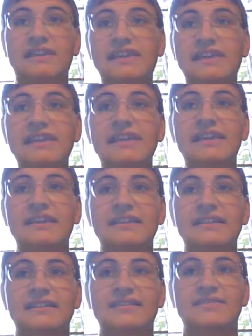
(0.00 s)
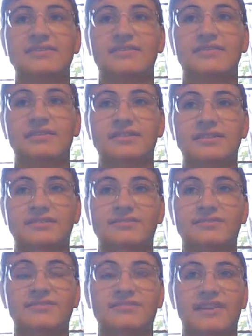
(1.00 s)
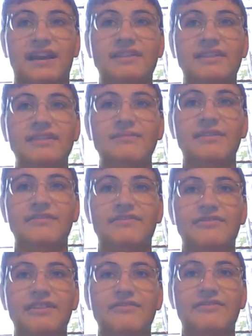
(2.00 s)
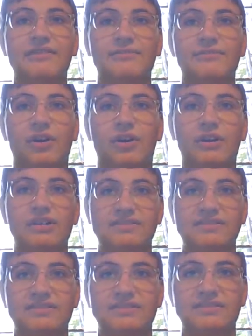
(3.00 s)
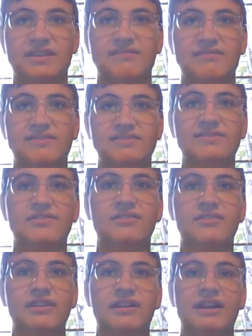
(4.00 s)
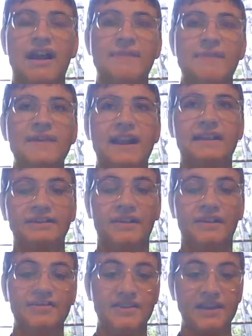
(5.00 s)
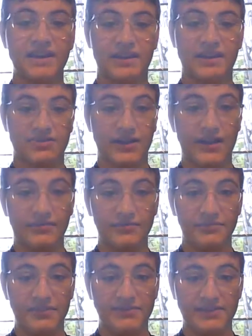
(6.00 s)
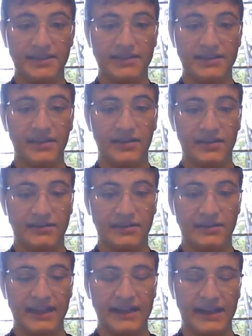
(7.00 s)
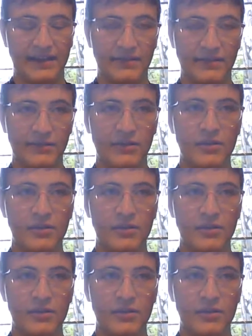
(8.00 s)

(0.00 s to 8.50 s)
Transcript: He did the score to this movie. I think my favorite parts of the score, I mean, I love the travel music at the beginning,